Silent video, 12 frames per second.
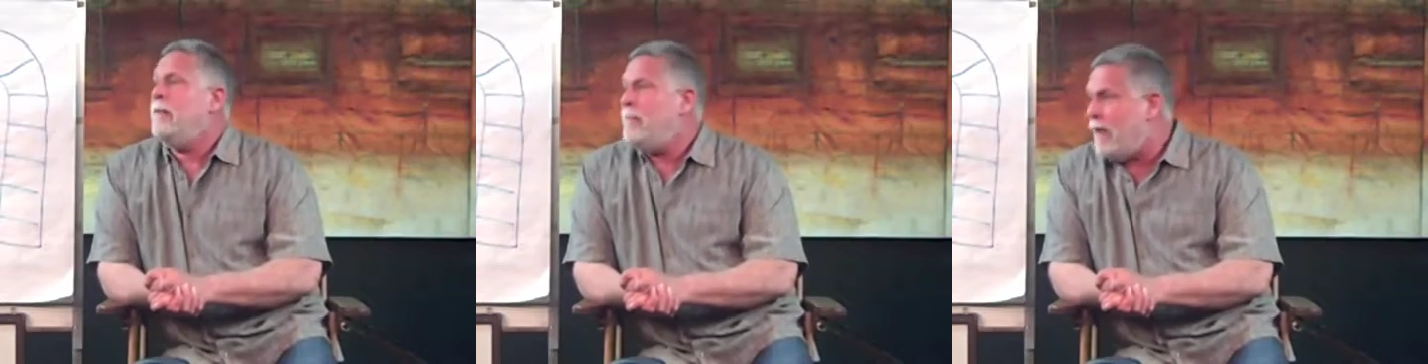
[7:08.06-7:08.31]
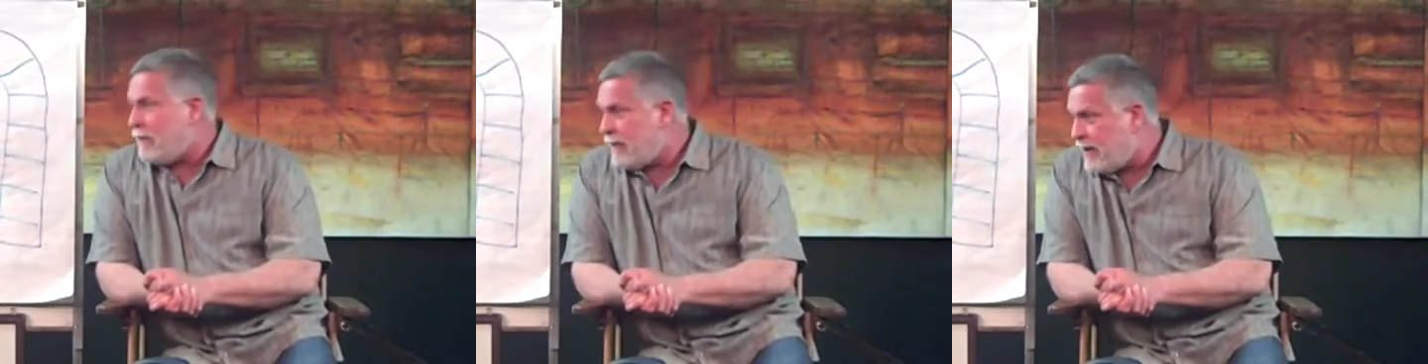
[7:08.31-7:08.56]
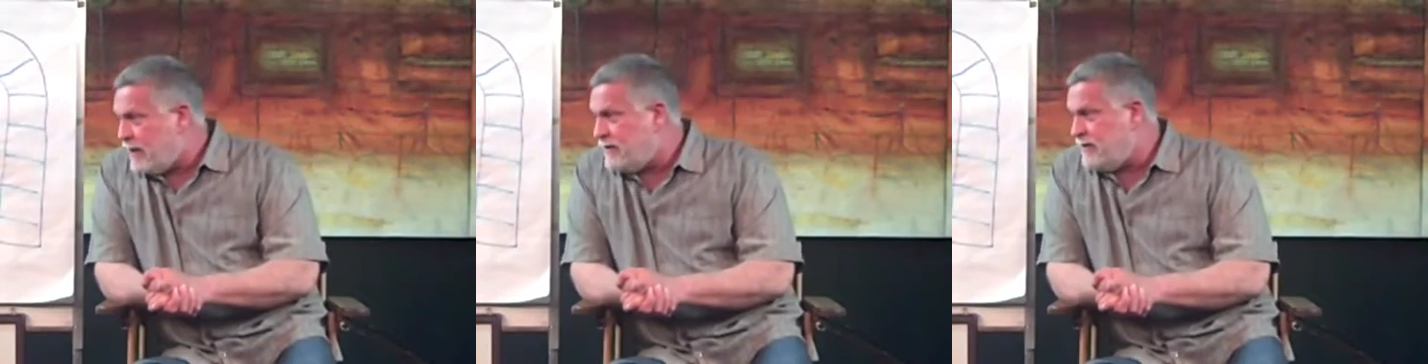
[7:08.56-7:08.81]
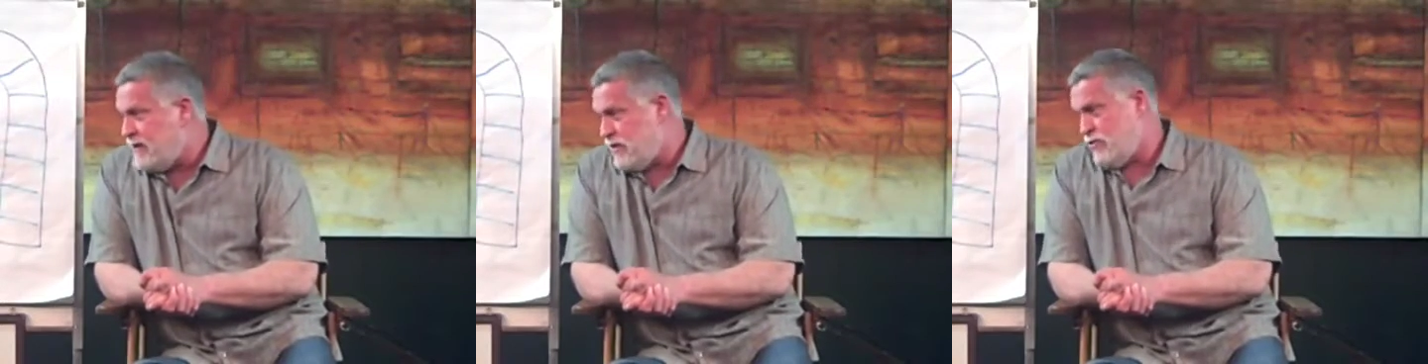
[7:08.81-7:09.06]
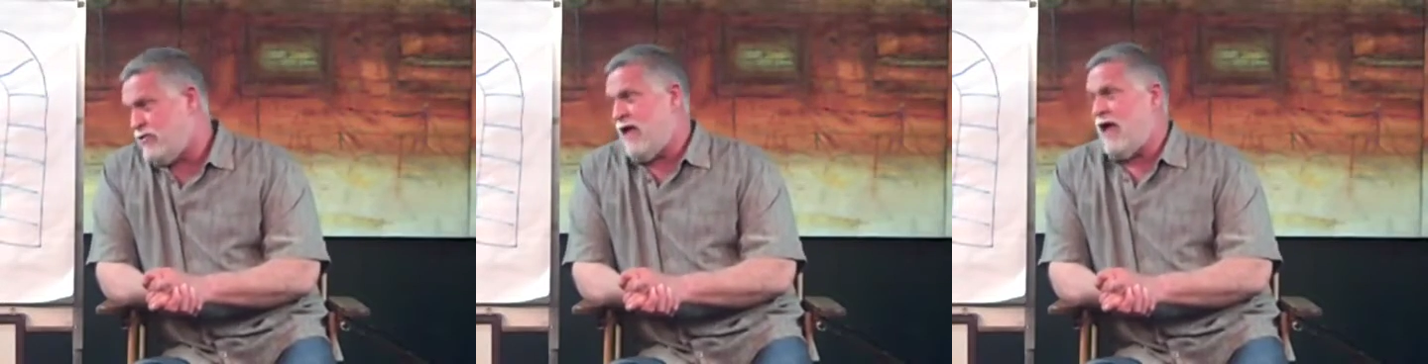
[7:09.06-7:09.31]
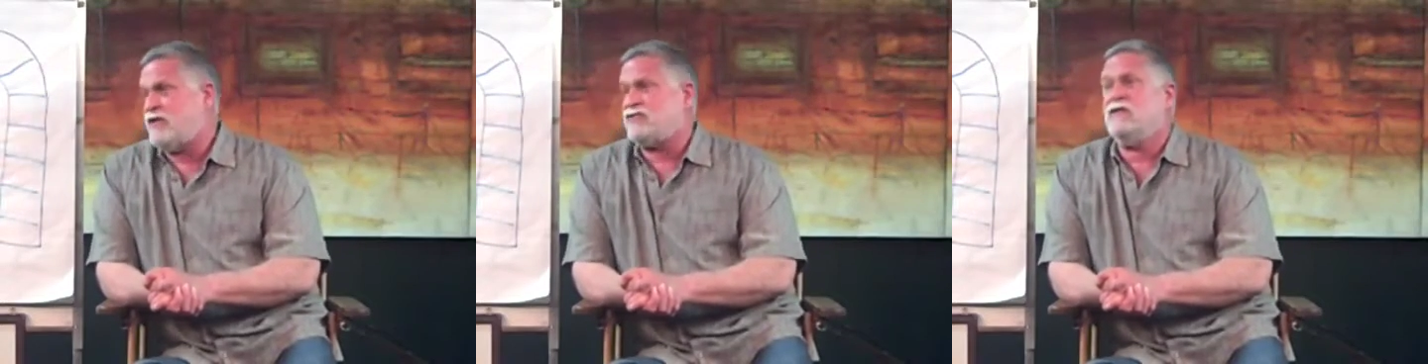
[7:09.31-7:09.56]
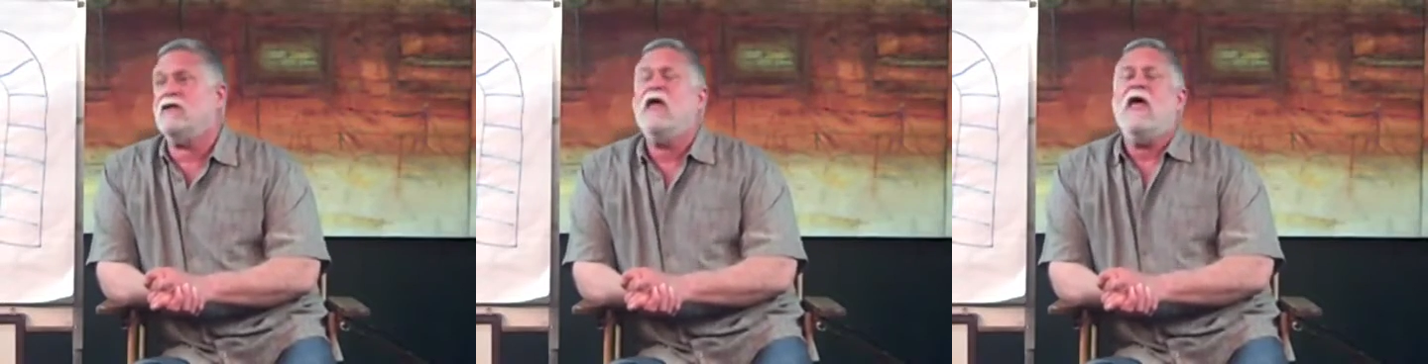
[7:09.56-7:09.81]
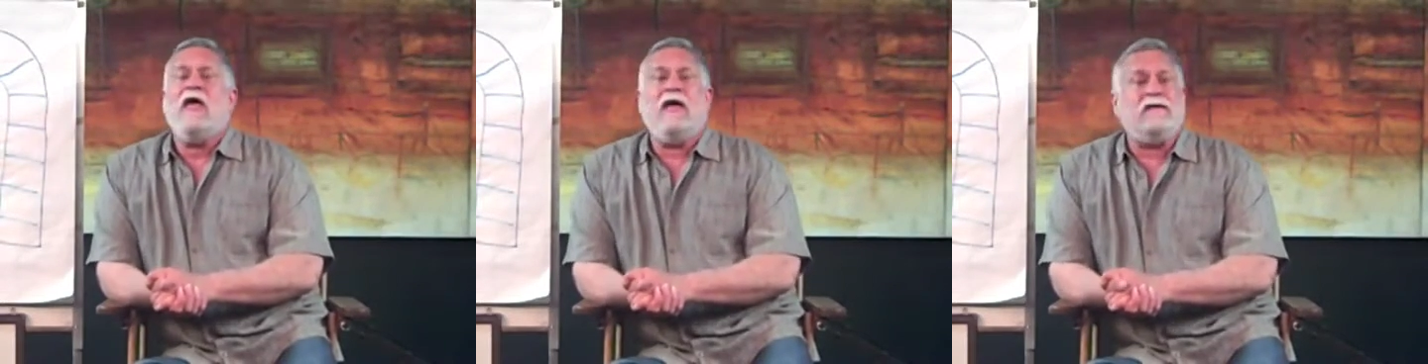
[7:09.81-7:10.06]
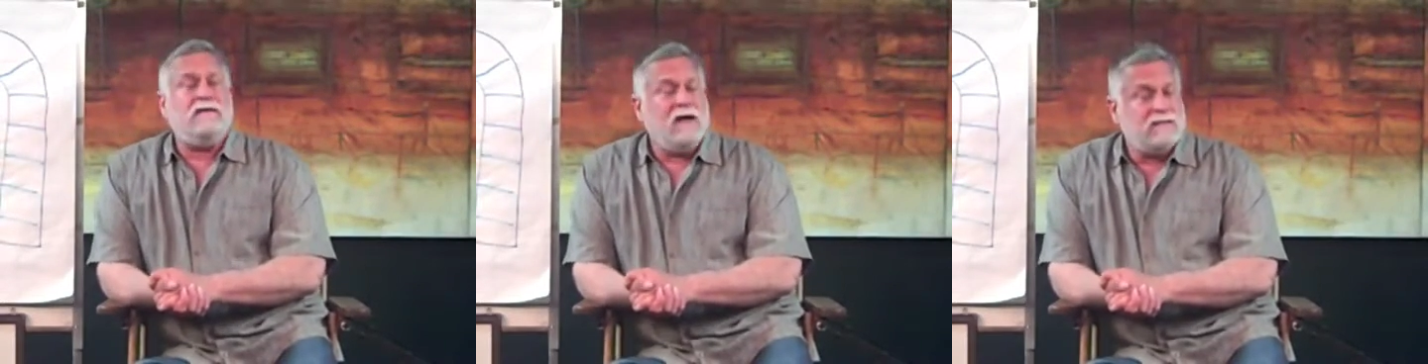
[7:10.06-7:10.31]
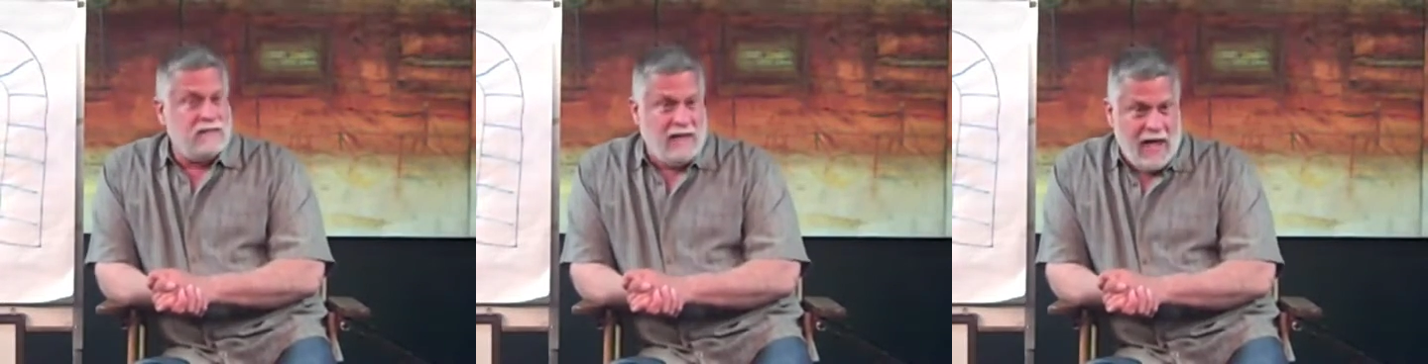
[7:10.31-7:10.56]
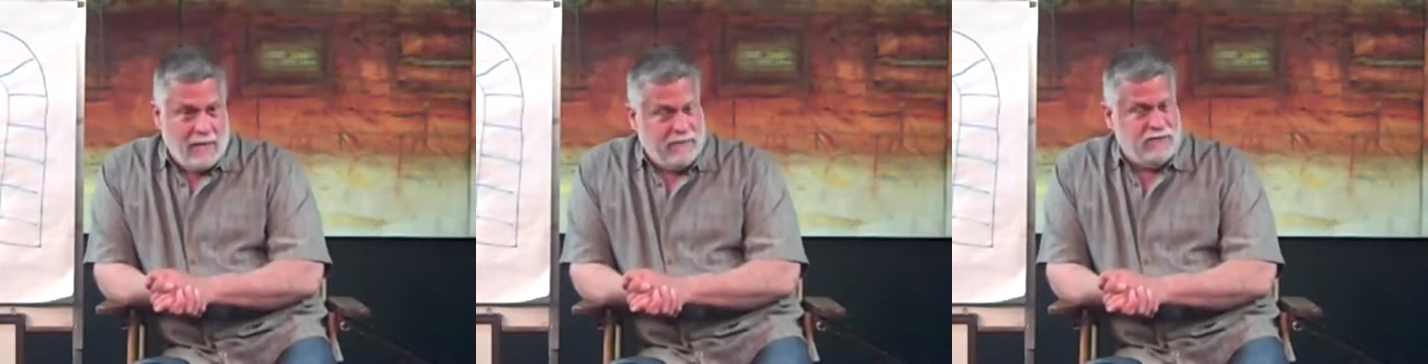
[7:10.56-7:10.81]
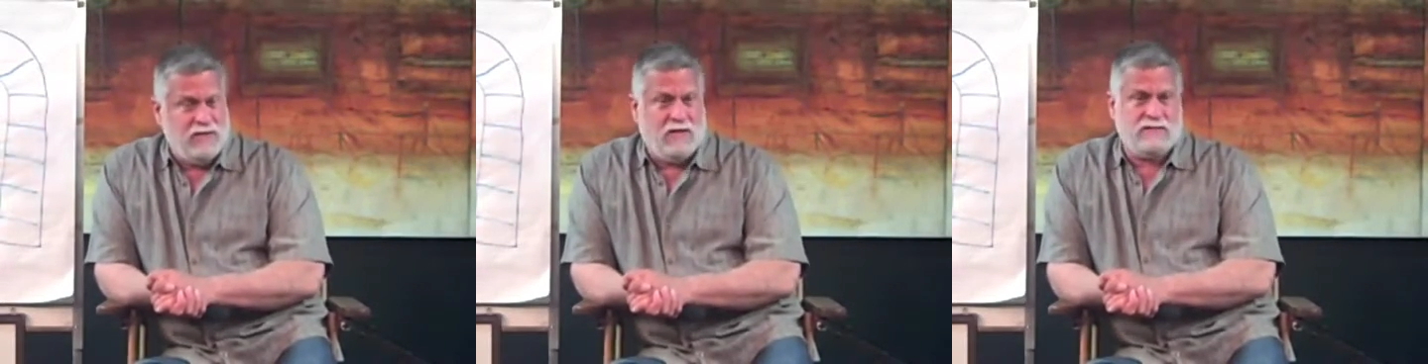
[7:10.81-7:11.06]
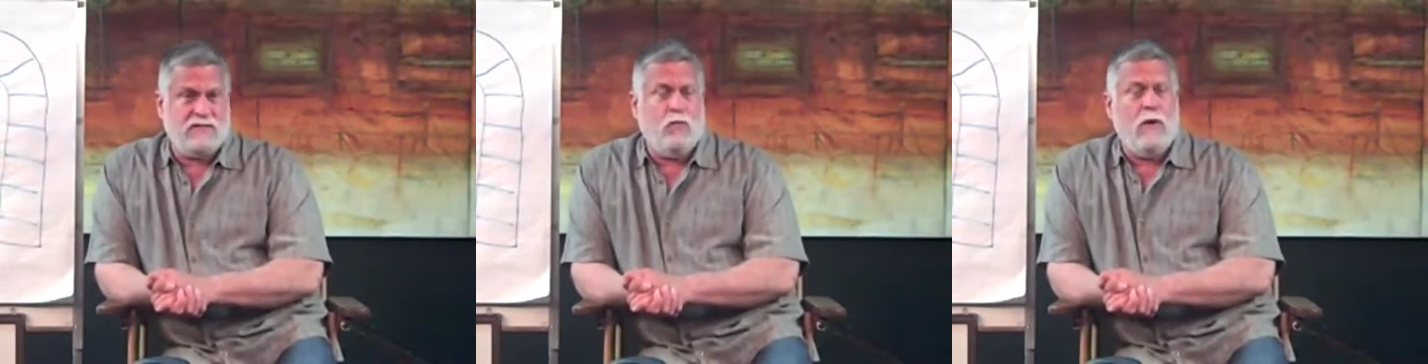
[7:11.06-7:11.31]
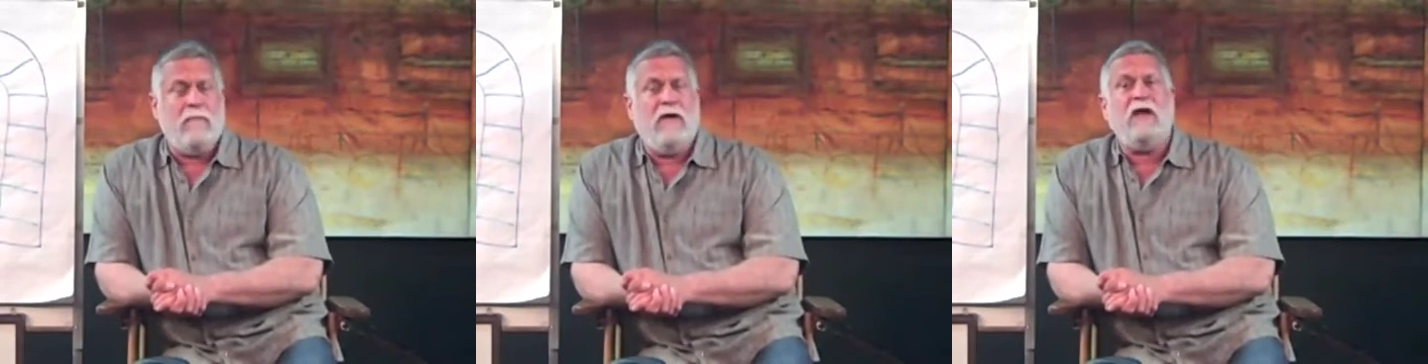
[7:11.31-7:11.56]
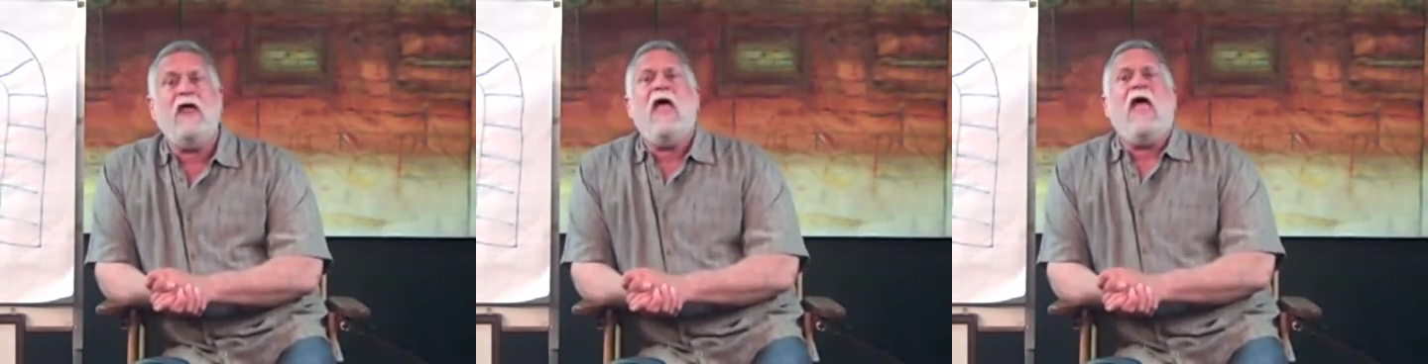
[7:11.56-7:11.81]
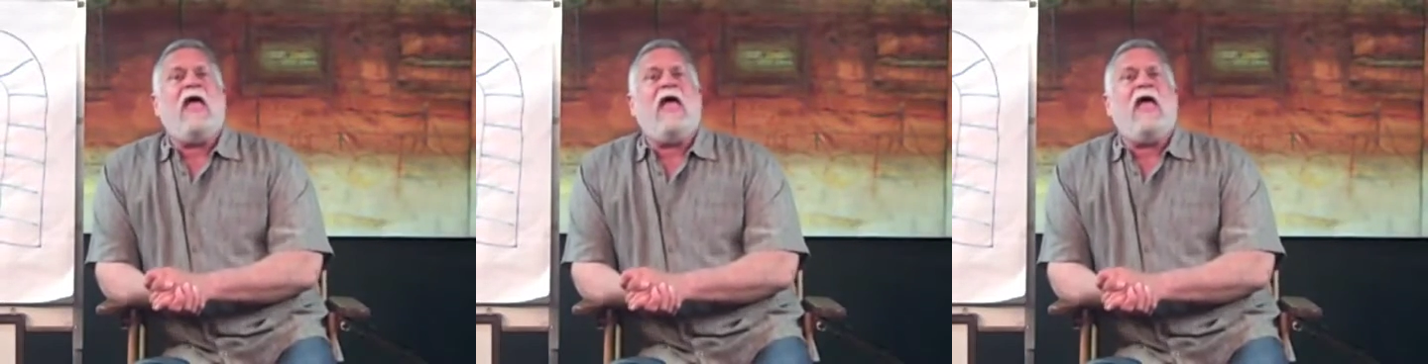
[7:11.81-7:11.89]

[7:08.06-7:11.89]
American and international. It doesn't happen just to women.